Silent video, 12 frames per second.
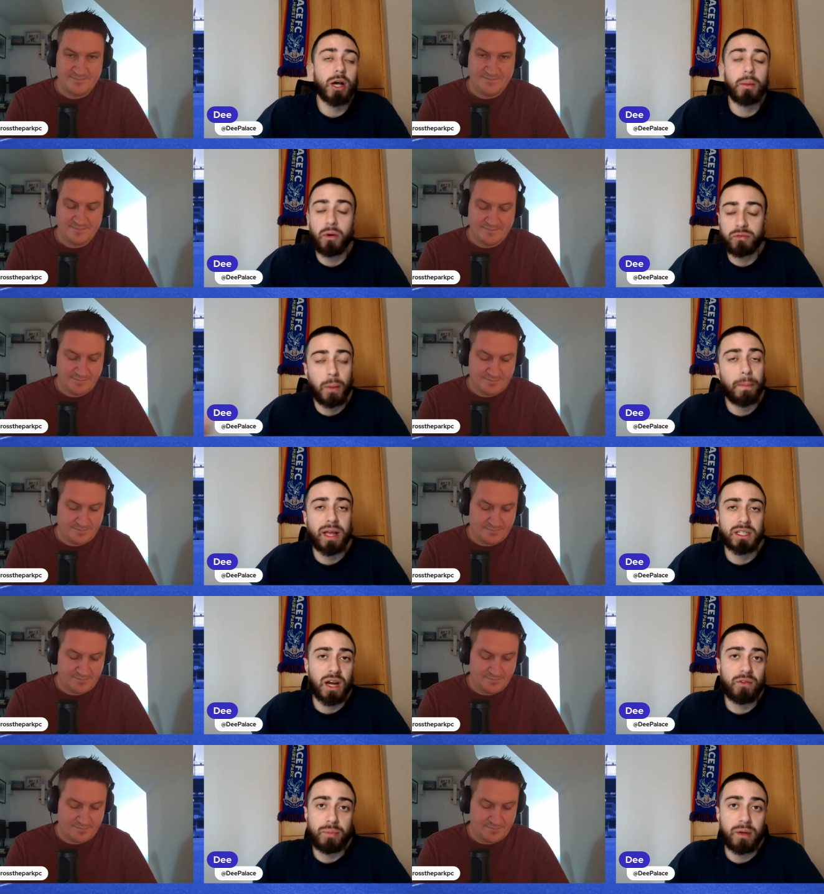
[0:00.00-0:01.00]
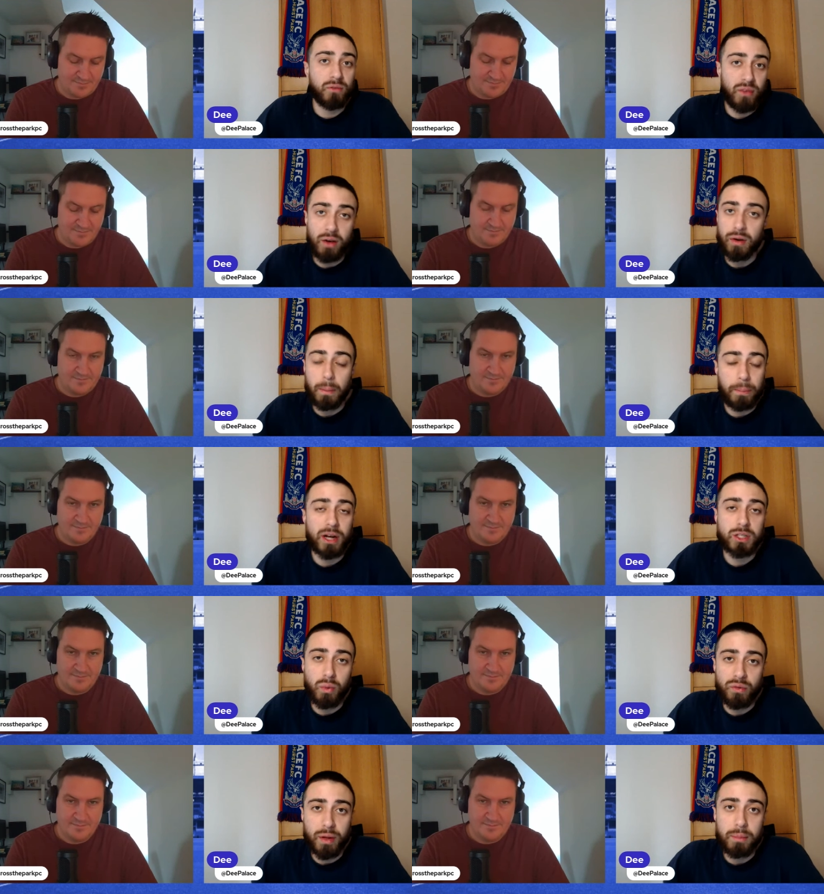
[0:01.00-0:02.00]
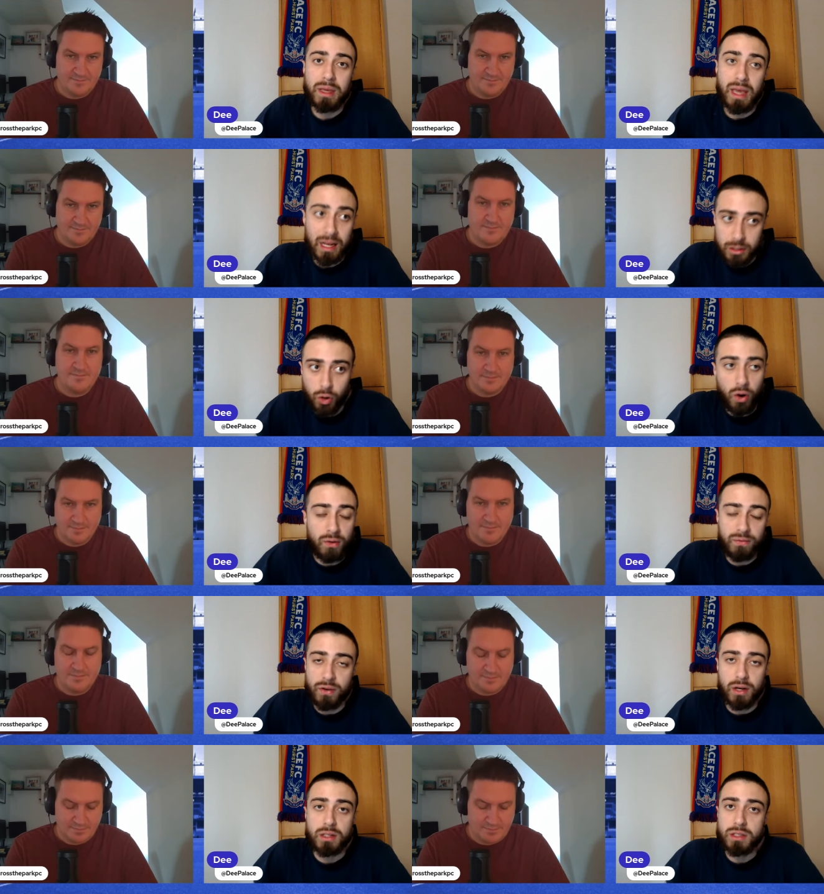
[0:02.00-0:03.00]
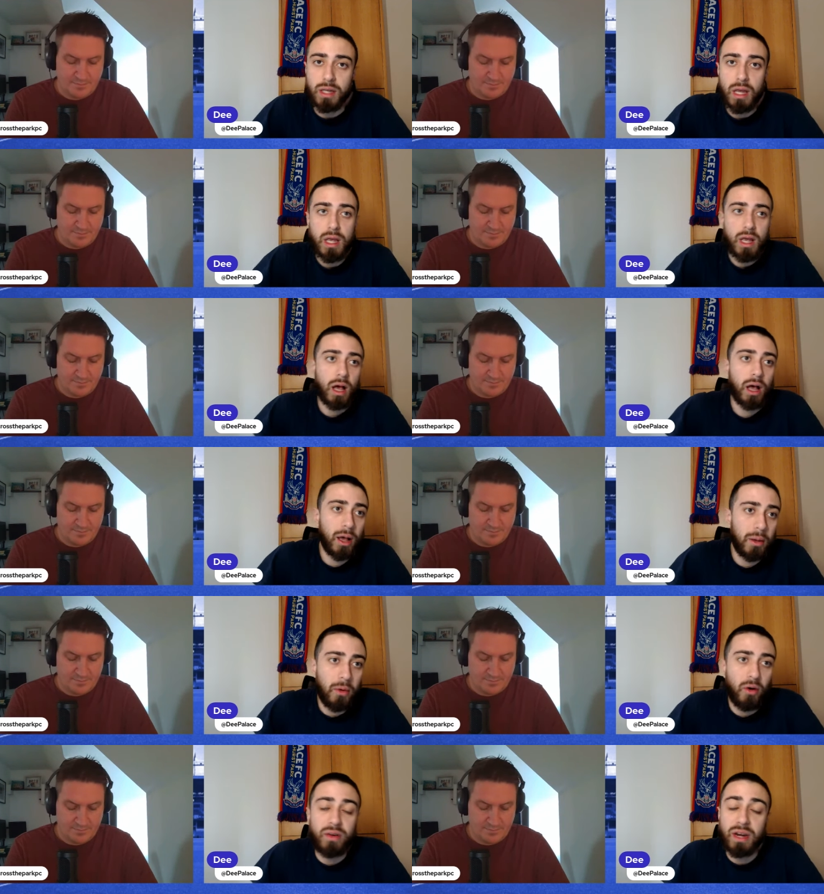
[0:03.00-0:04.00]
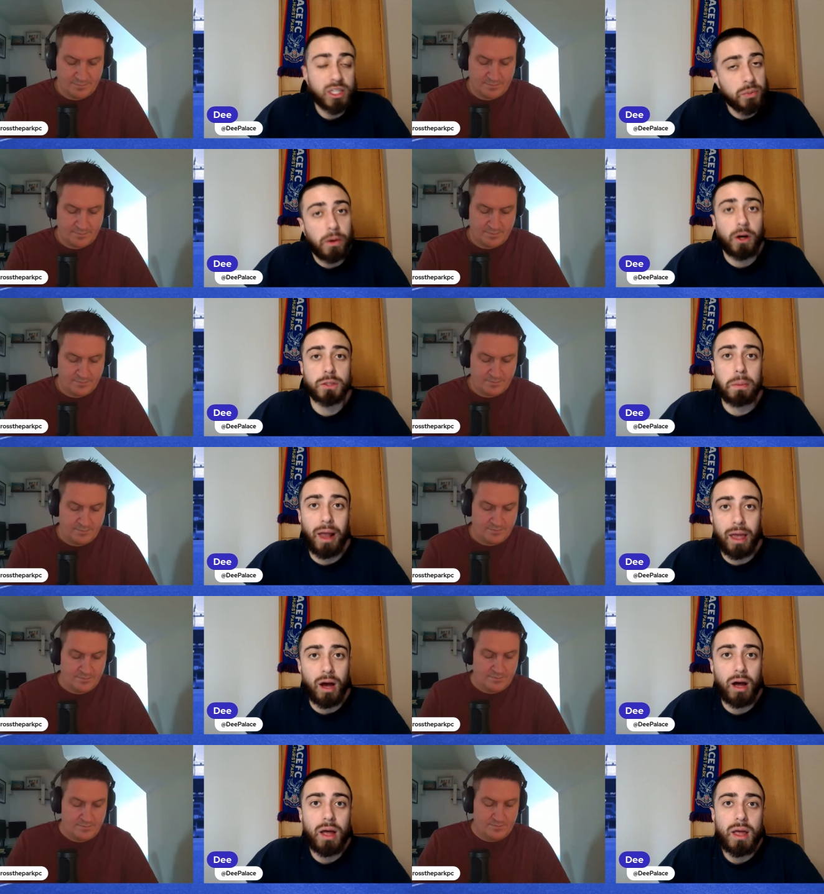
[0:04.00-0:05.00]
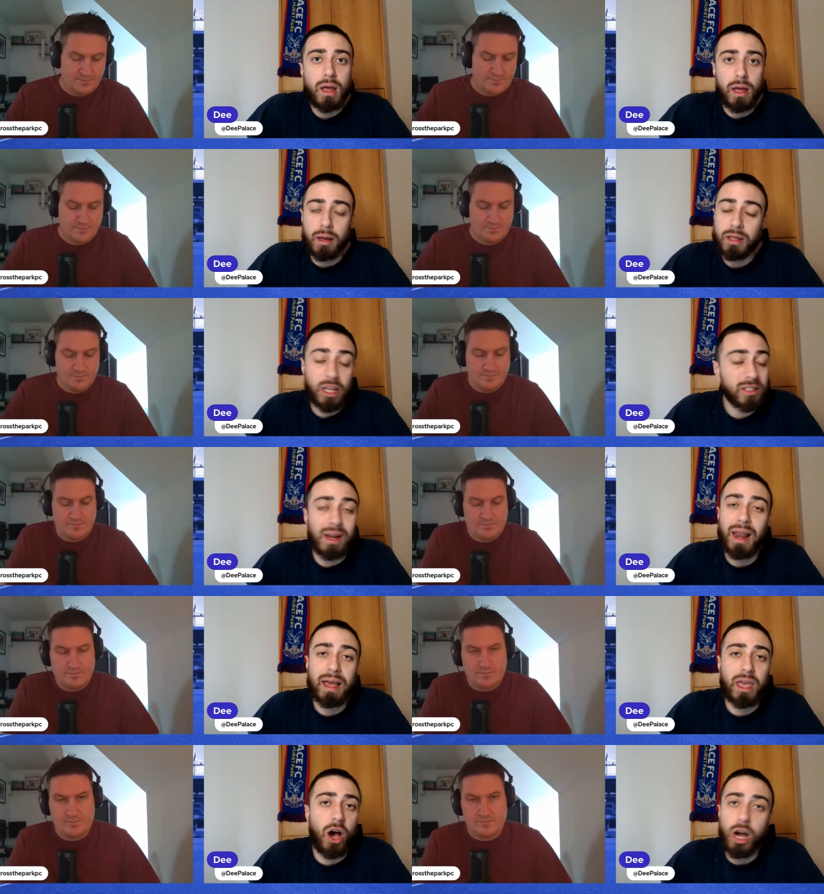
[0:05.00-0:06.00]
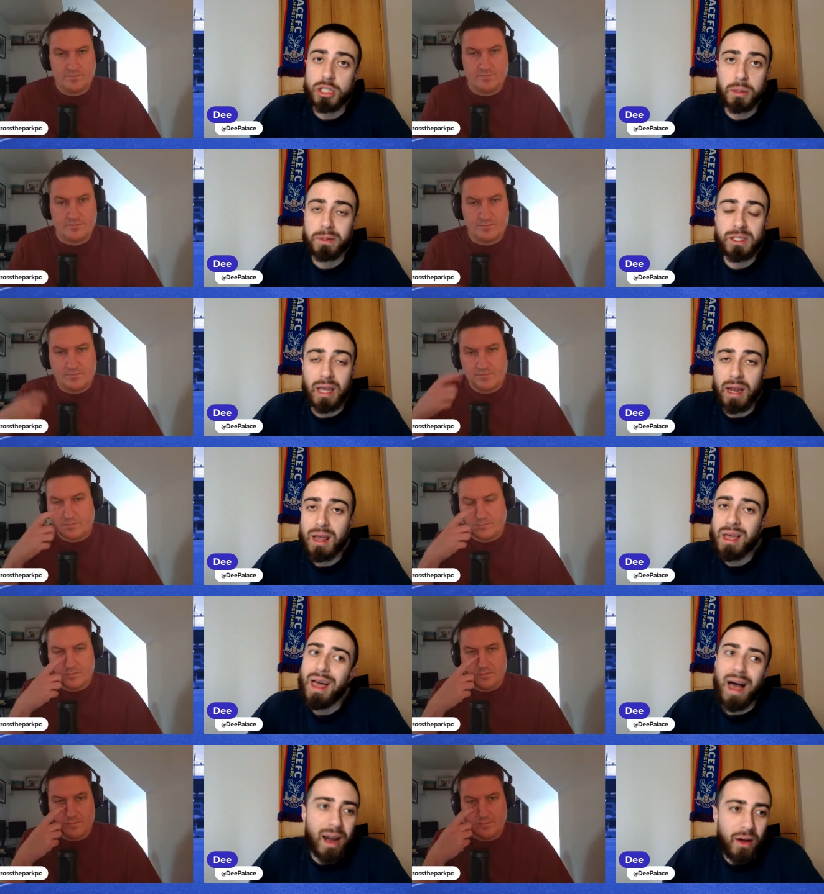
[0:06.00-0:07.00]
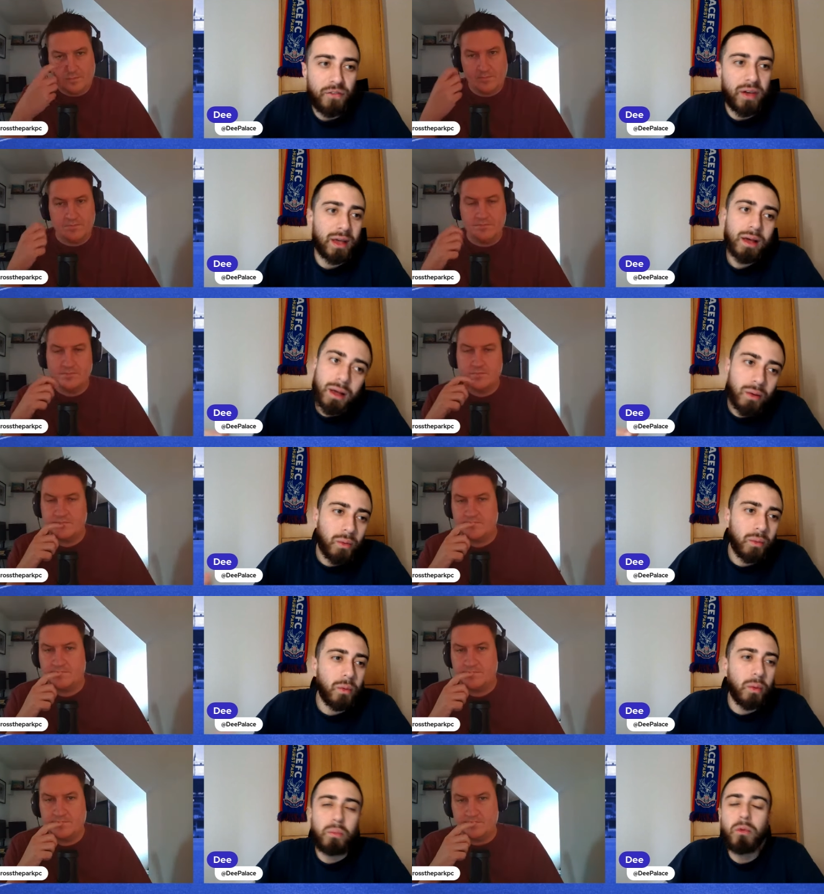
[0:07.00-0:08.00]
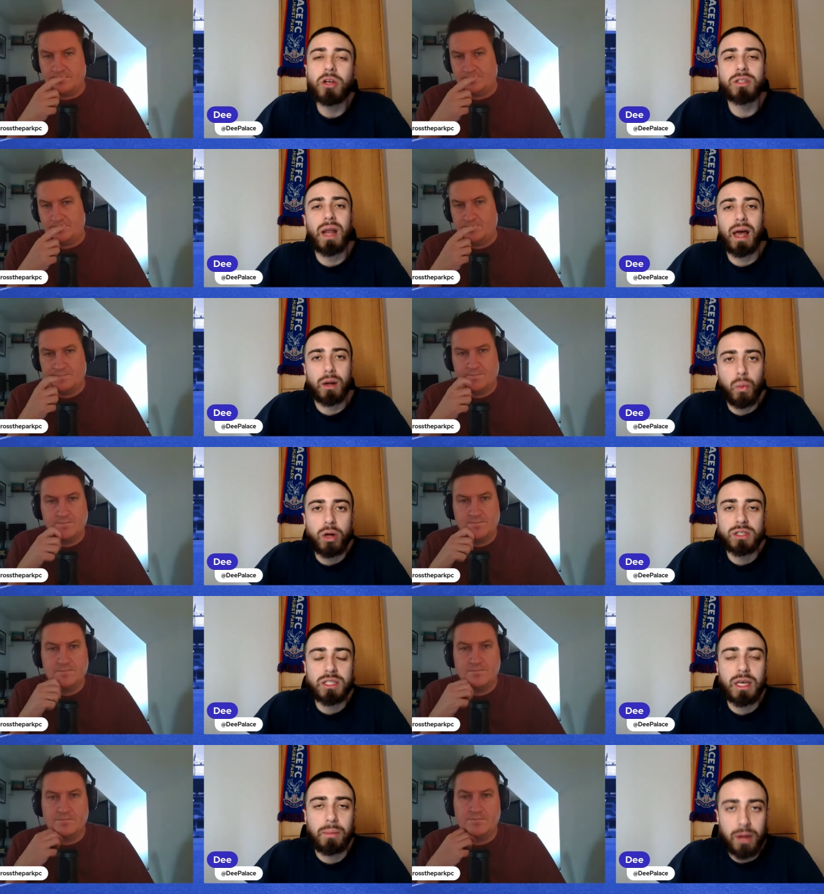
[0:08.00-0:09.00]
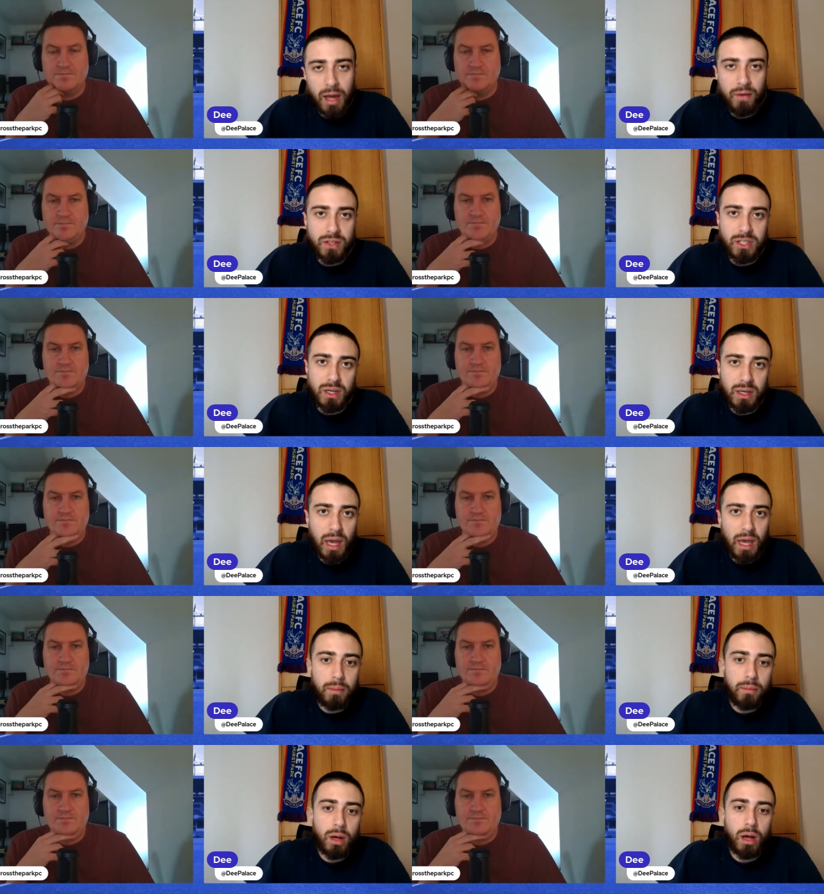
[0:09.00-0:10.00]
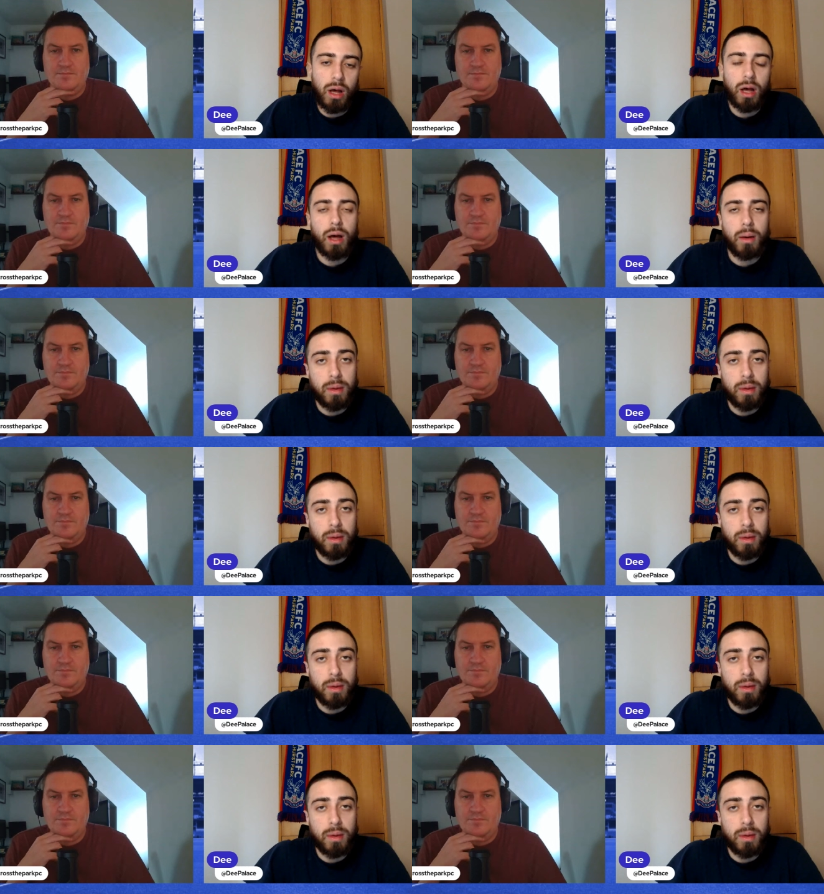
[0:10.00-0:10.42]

Speaker 1: come off the bench, I've been very impressed with him. He has the confidence um, of an experienced player. He doesn't lack it 100%. And I think we most likely won't see him in Everton game. Uh,